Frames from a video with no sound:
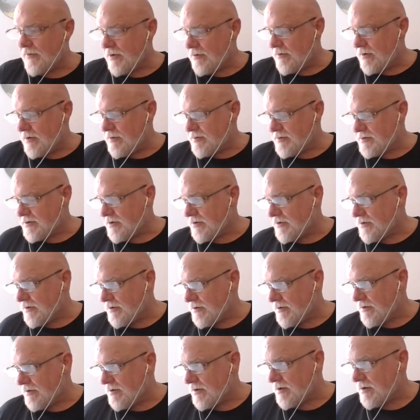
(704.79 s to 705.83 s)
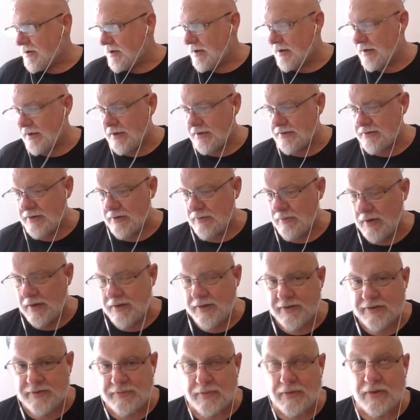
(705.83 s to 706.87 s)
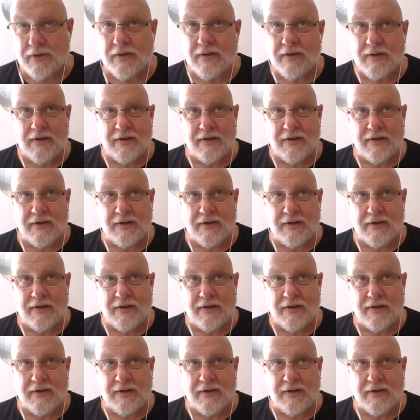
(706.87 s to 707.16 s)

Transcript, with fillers: known he was the third unless I'd read this book.